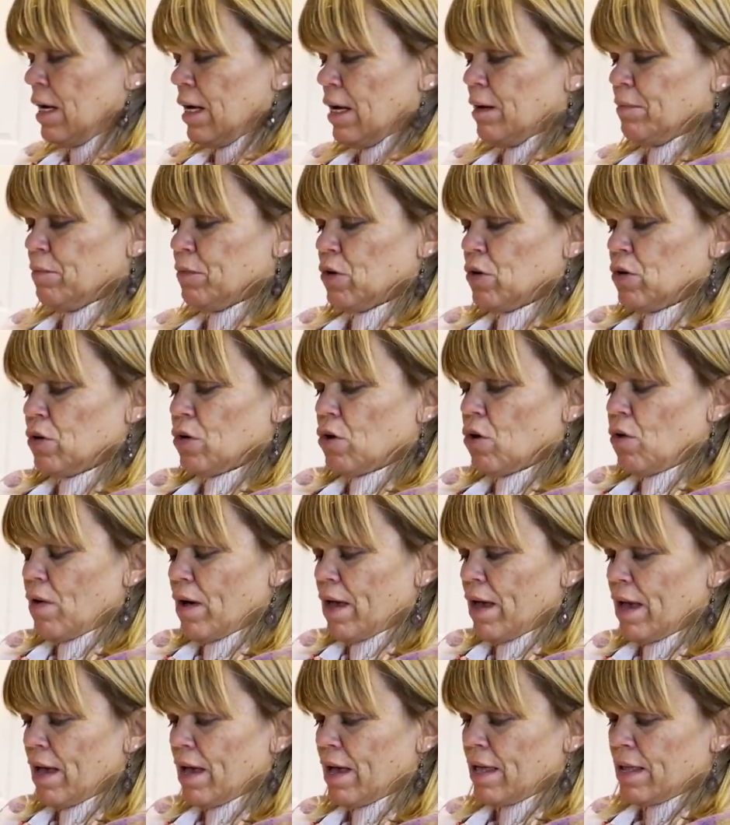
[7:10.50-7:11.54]
I'm gonna go
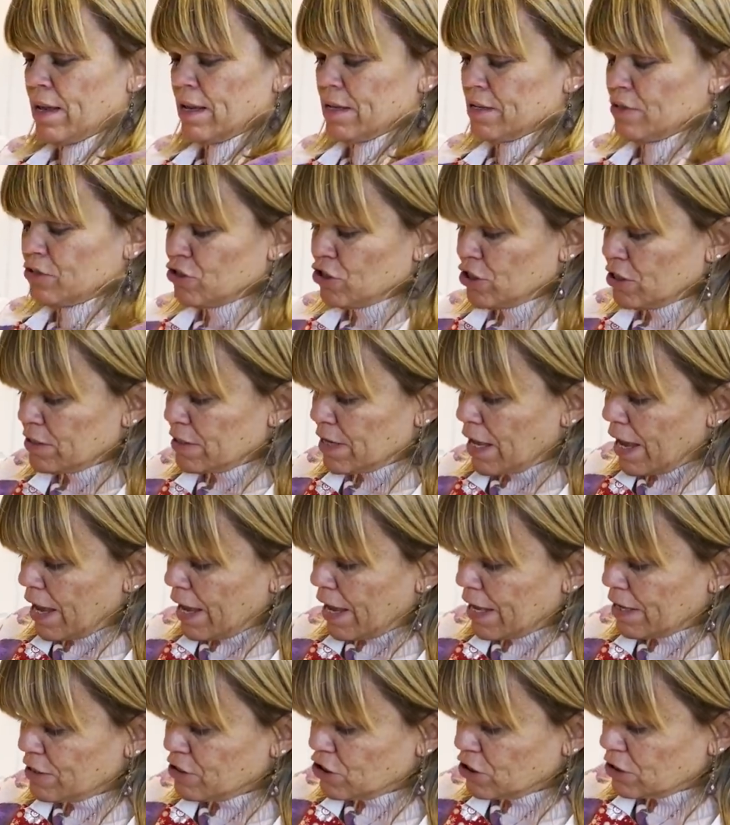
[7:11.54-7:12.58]
ahead and just
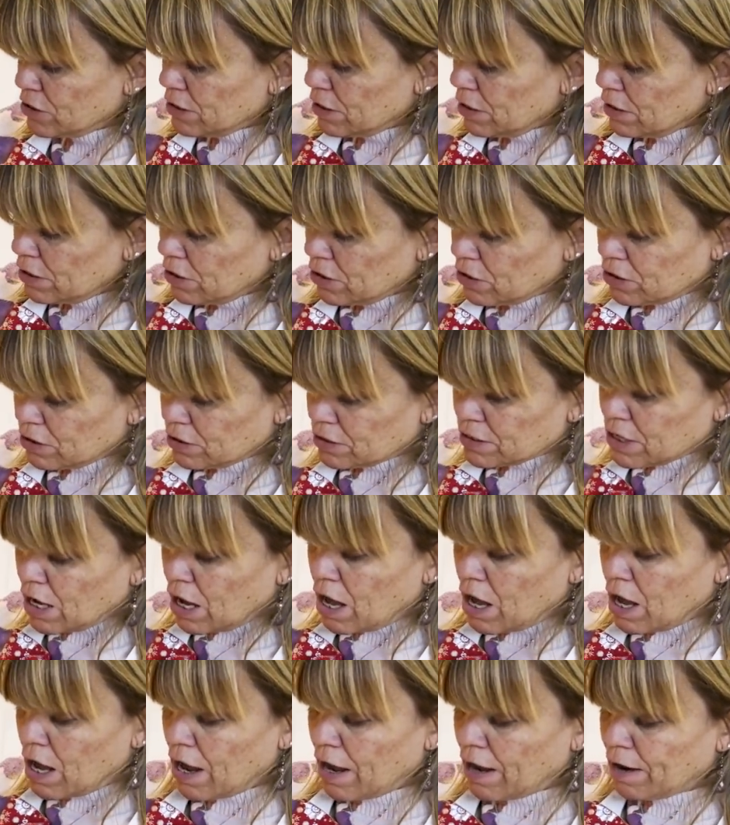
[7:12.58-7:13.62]
add just a little
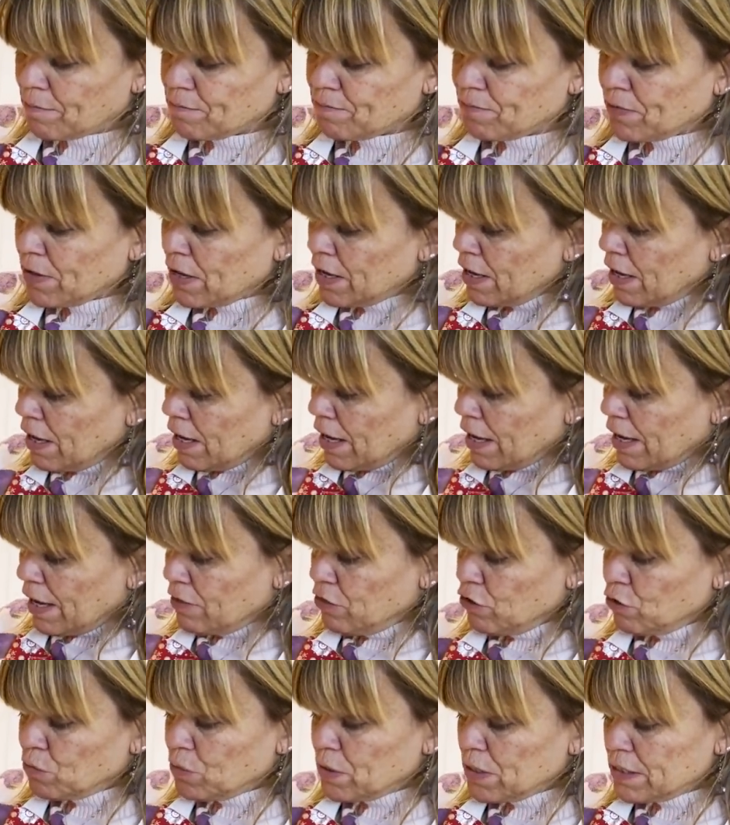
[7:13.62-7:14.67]
thyme. And
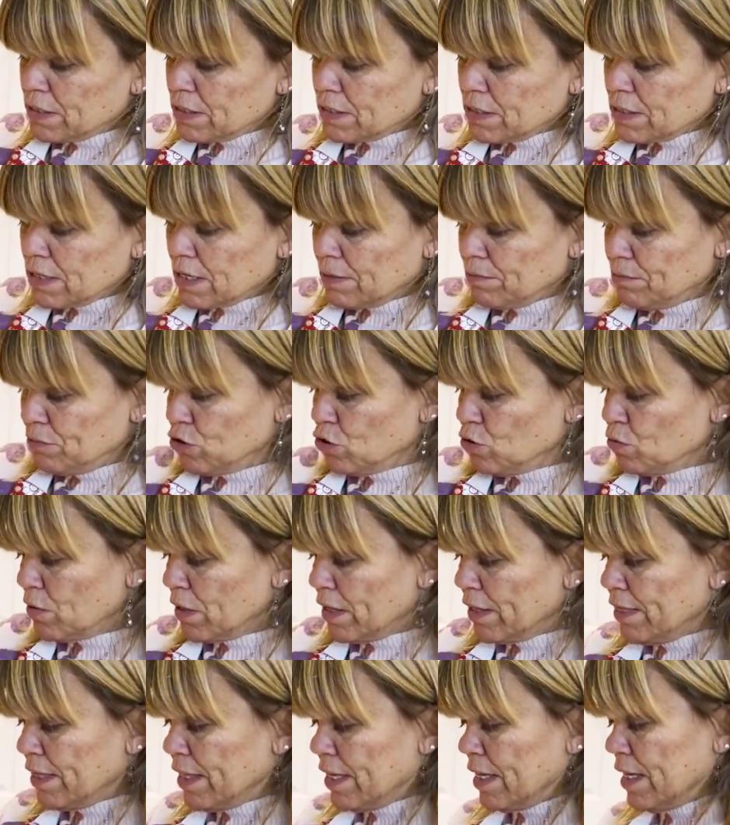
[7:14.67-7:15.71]
the reason I'm
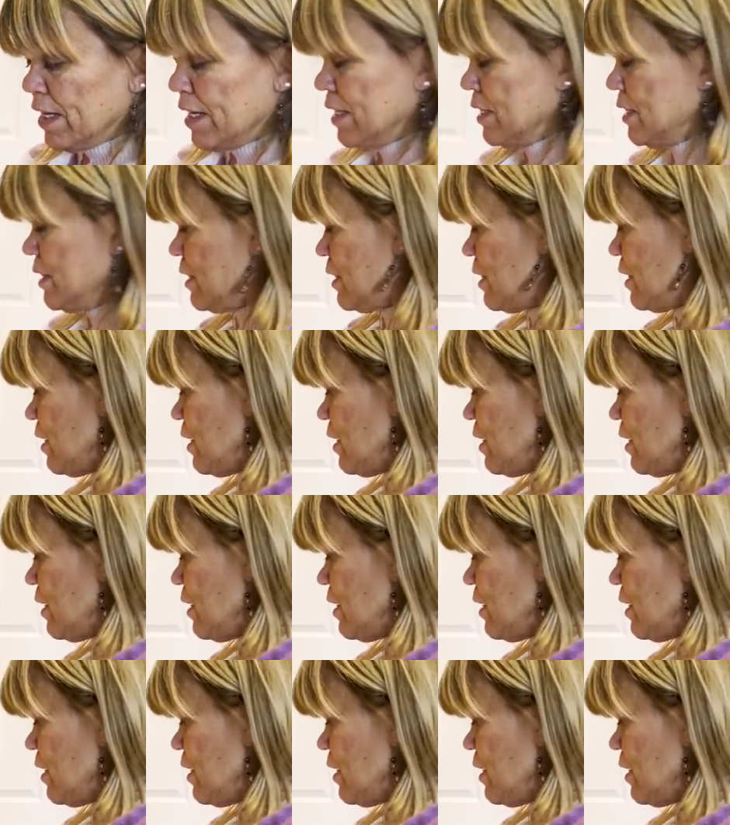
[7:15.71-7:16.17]
doing this,